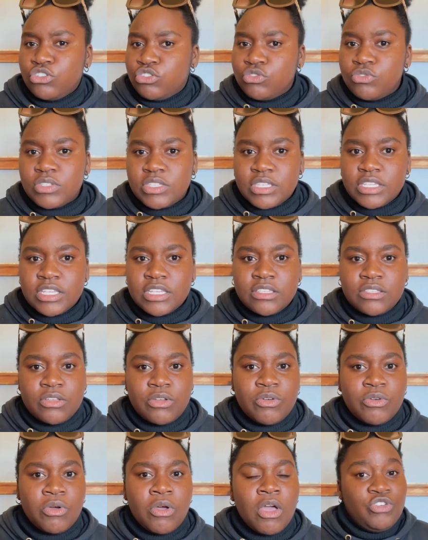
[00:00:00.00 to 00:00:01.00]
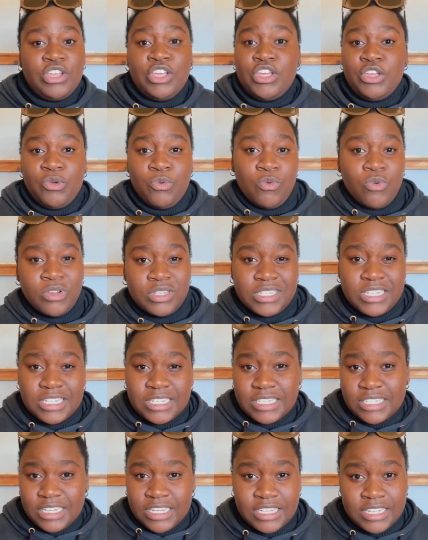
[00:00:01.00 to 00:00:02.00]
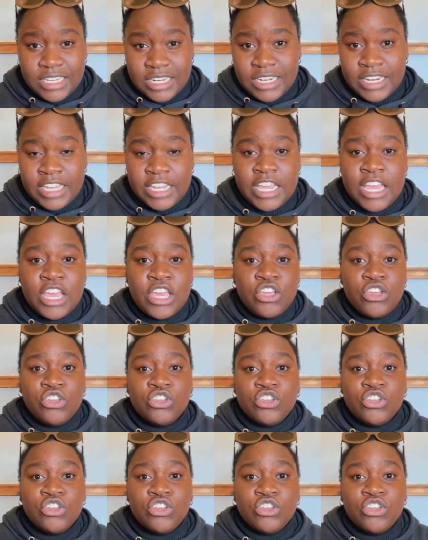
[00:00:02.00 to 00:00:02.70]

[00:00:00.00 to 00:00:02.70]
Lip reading: juices or drinking water aesthetically,